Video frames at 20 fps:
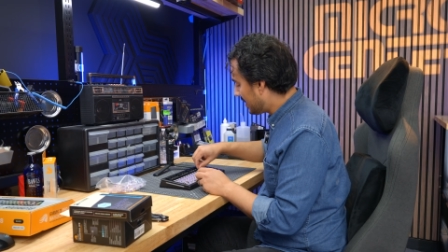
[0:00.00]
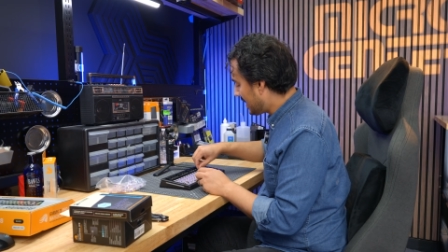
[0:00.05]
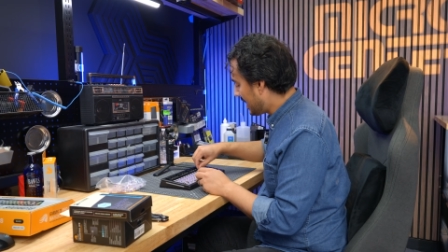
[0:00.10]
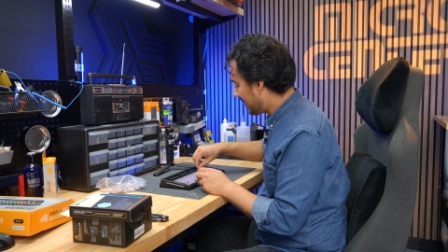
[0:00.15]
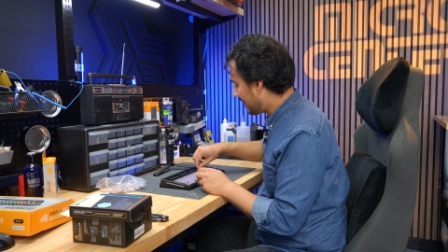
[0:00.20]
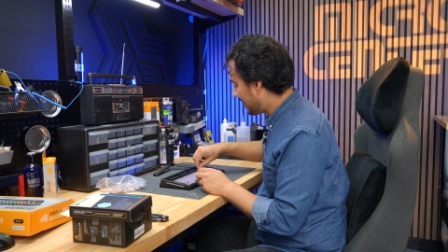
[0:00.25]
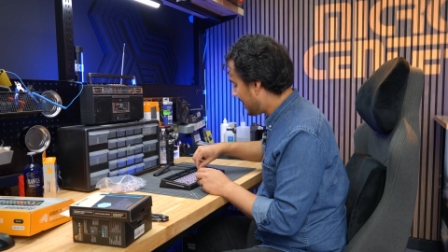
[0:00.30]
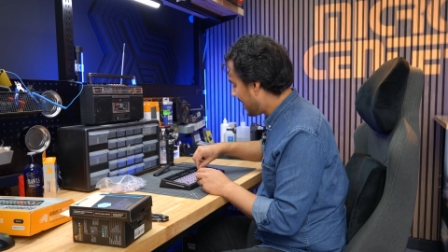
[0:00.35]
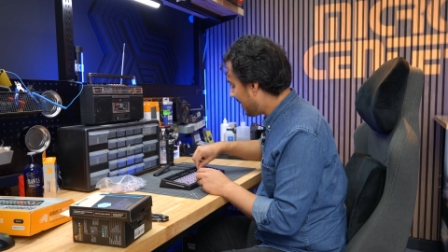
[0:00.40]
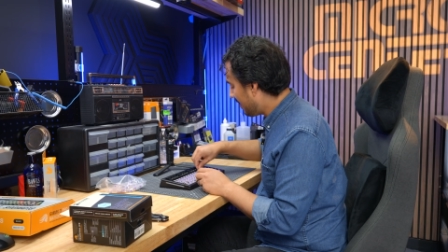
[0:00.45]

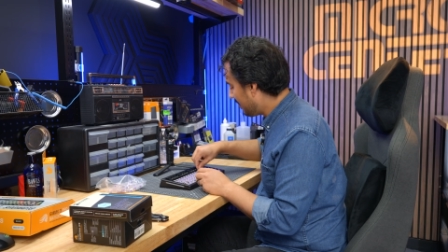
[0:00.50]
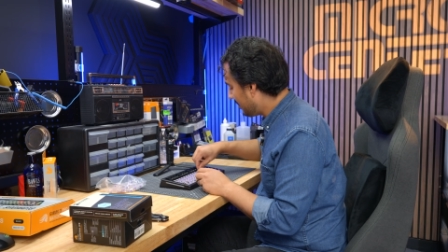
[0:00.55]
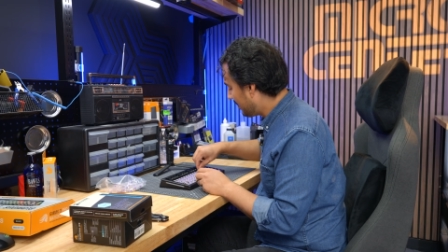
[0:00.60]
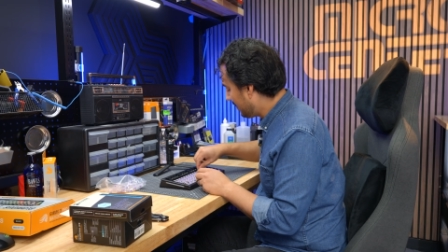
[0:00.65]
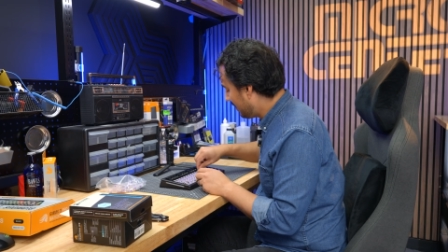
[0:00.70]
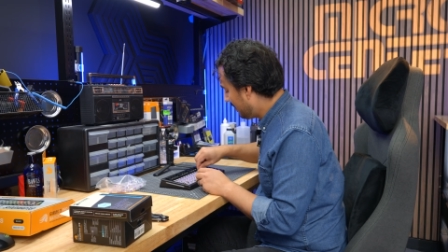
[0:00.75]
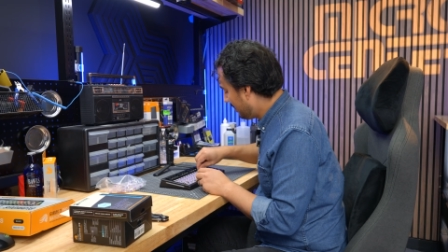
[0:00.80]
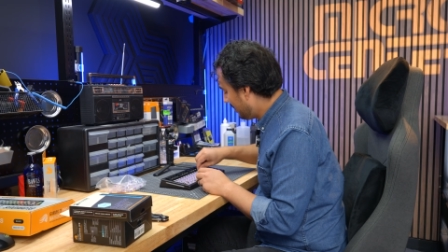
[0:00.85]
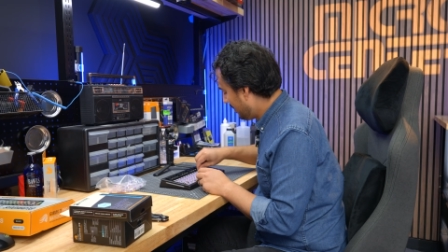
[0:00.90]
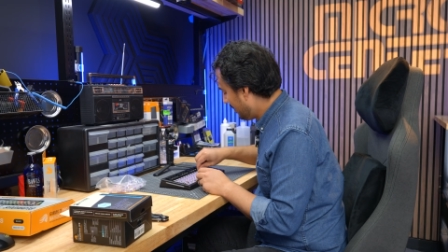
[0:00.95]
test out,
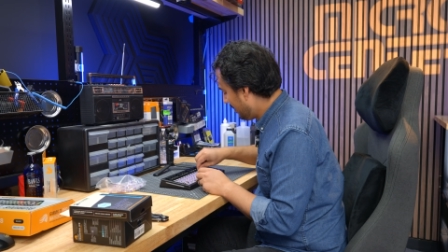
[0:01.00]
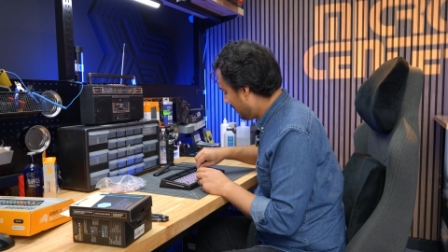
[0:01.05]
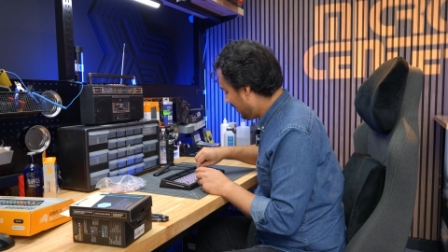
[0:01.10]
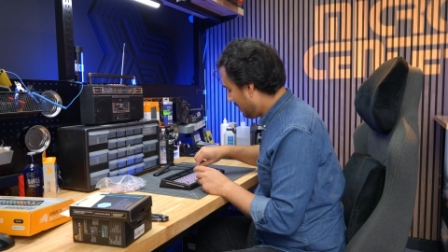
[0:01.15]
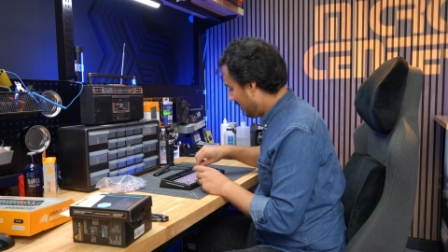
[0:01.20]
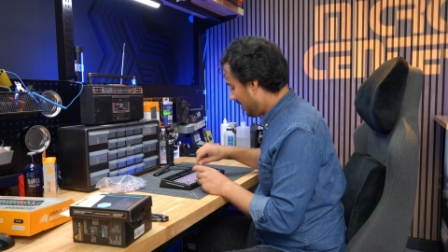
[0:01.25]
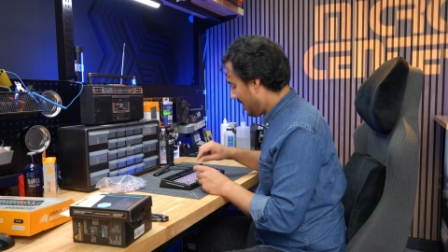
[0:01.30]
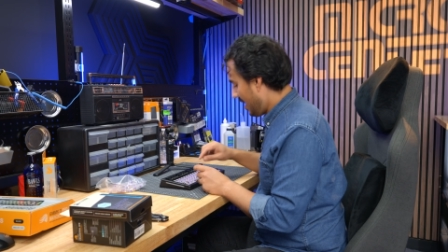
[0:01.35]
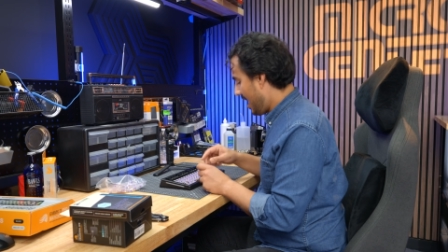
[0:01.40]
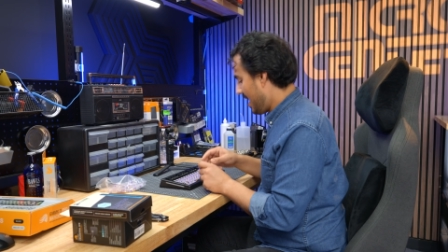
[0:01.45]

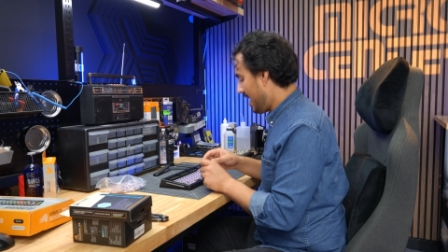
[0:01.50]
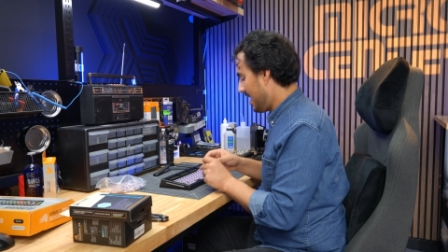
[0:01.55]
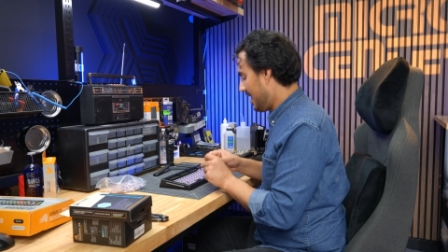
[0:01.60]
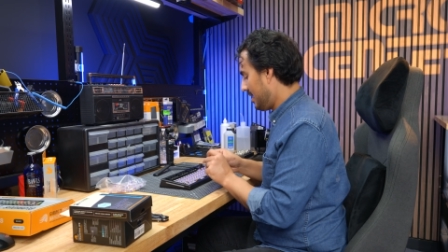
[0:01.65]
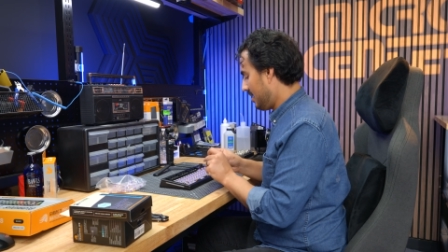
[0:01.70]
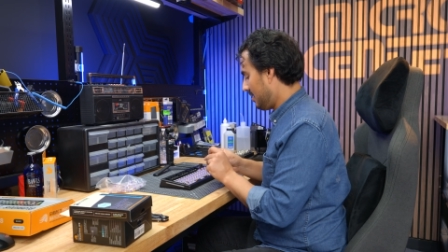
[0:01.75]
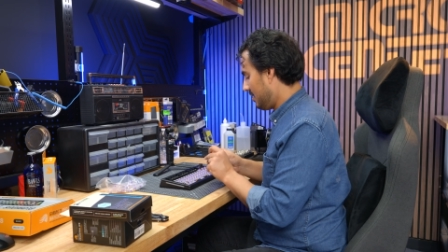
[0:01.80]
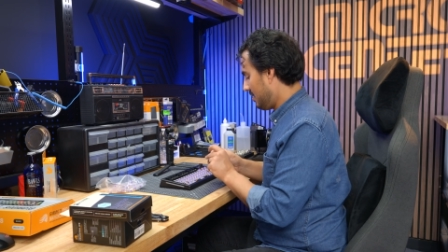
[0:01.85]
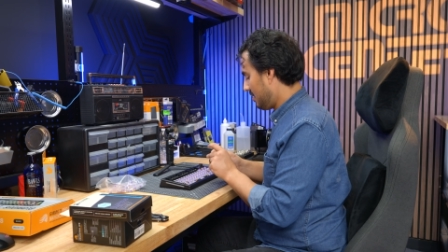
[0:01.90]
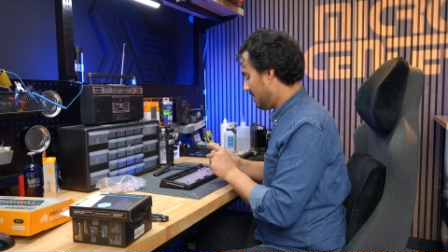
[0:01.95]

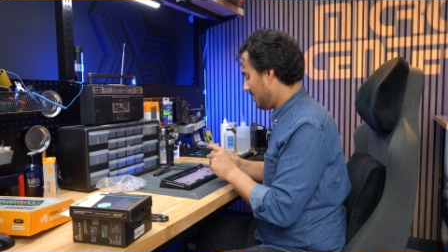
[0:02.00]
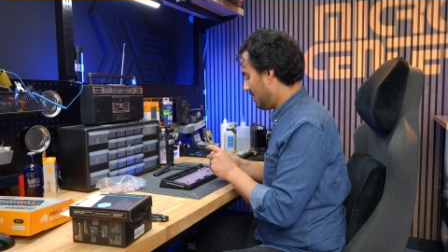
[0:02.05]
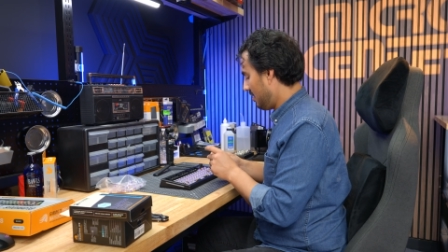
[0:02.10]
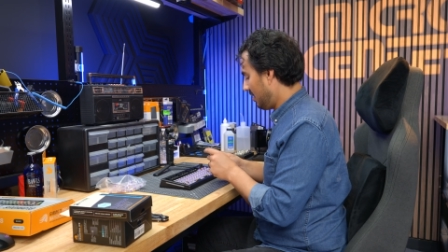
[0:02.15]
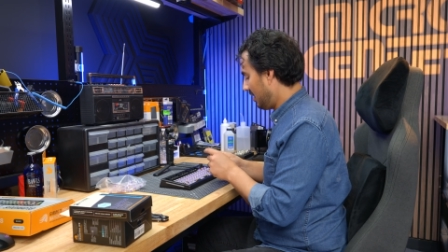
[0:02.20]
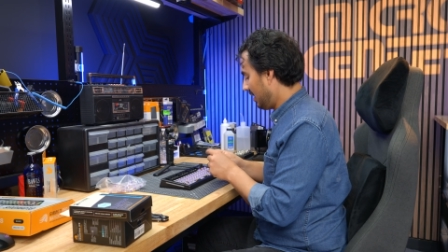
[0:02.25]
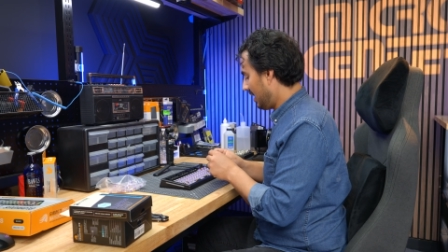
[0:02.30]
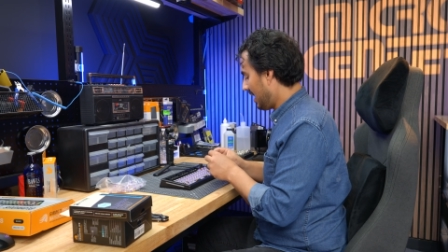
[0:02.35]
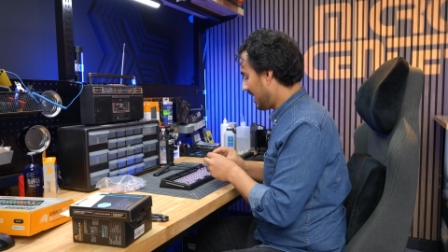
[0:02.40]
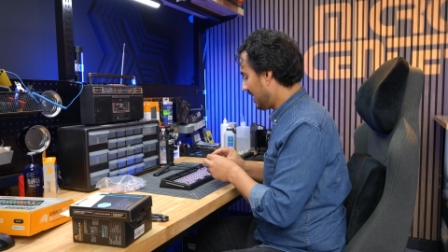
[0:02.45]
and you
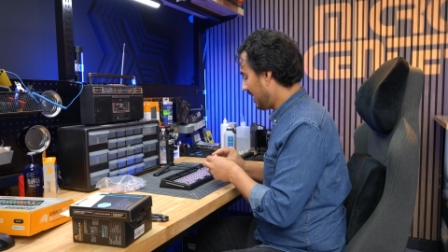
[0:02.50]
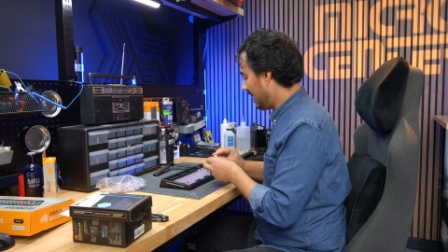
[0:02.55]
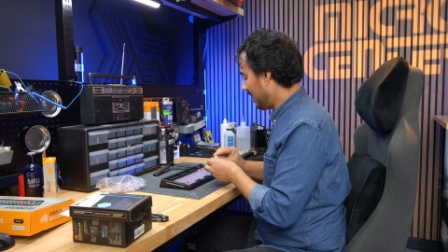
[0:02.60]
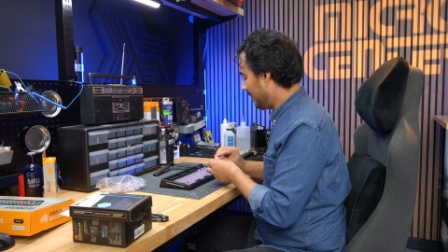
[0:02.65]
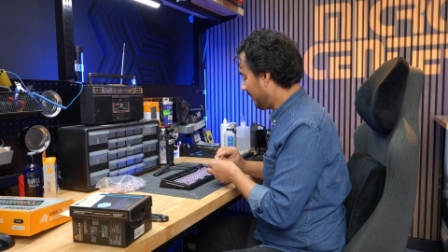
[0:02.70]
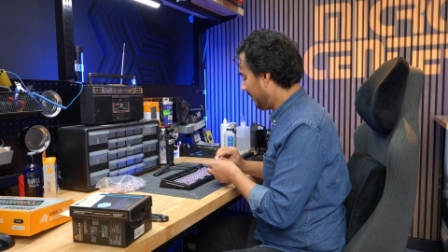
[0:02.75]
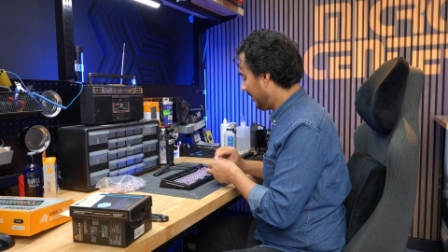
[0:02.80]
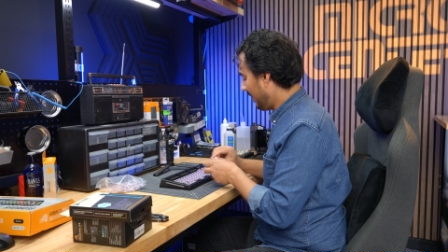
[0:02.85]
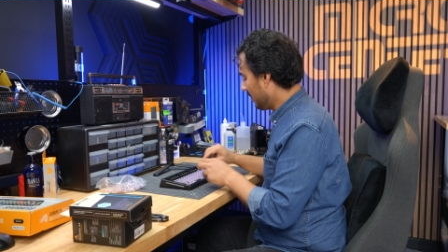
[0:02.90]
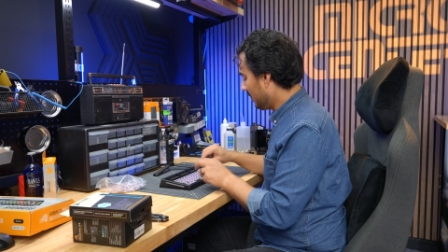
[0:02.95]
can kind of get
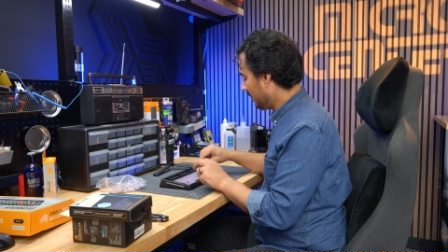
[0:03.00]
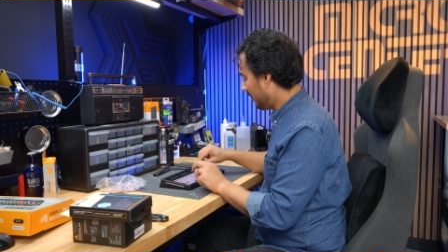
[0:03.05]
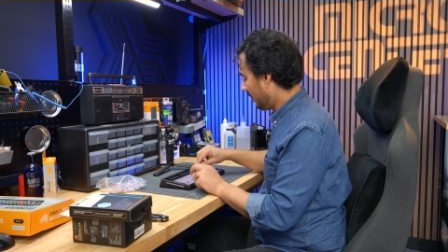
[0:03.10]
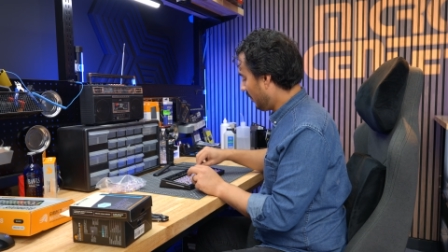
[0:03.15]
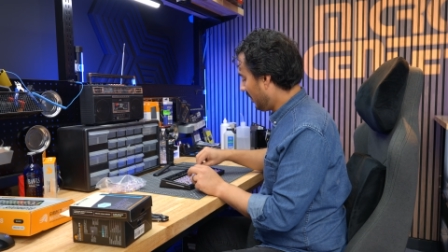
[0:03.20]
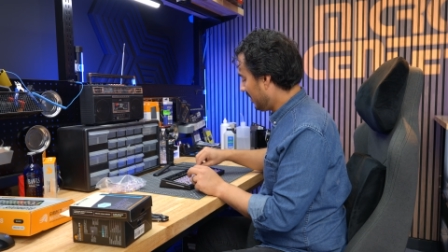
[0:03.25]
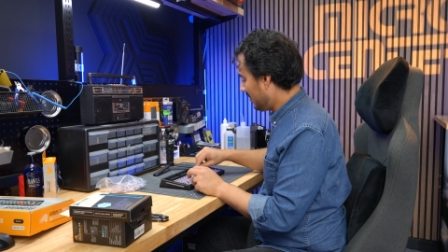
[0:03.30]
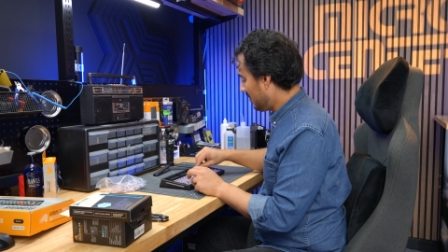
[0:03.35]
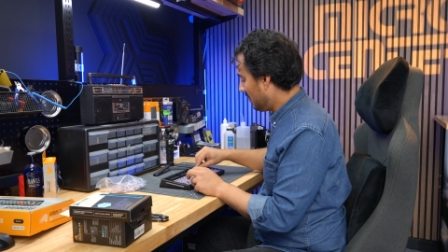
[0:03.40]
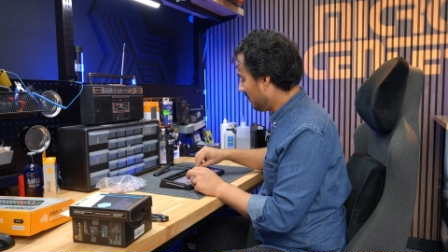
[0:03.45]
a feel for
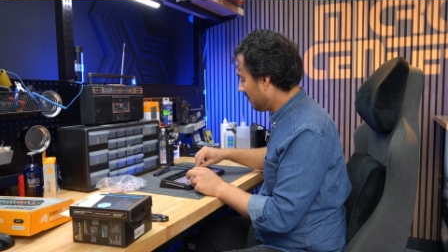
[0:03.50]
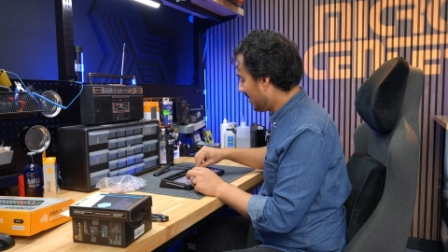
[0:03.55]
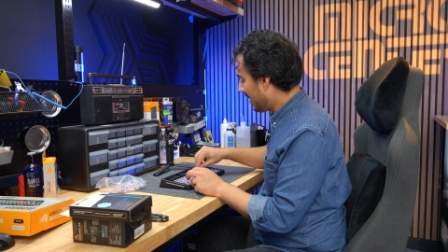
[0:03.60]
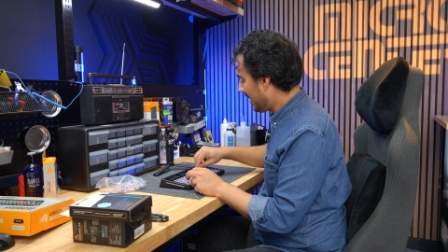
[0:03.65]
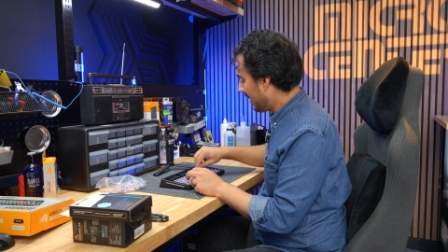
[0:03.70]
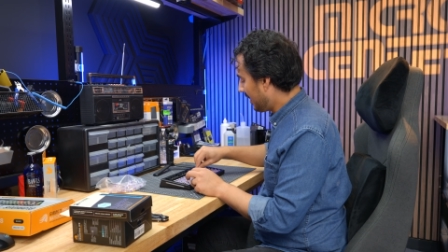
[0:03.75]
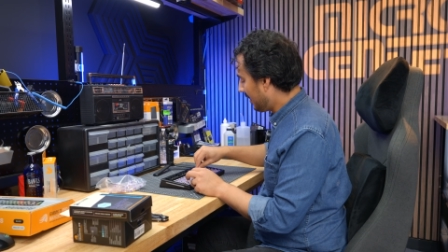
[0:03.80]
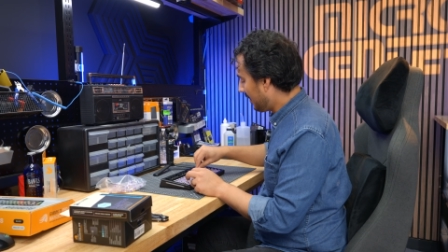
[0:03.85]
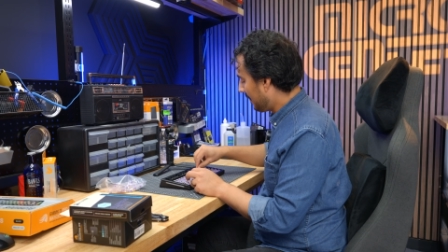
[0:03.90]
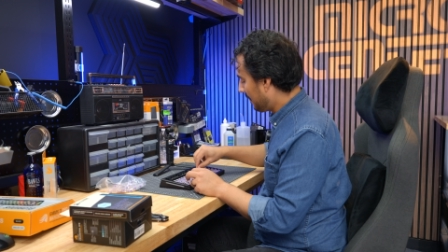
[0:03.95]
what you
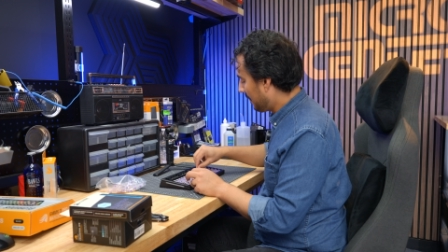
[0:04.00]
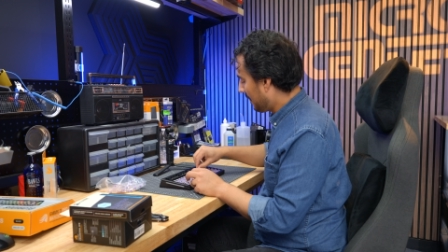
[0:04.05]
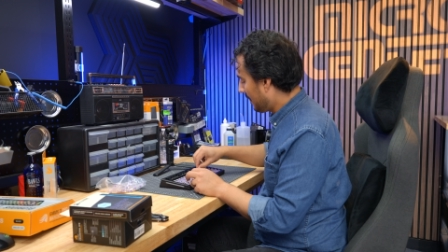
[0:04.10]
like.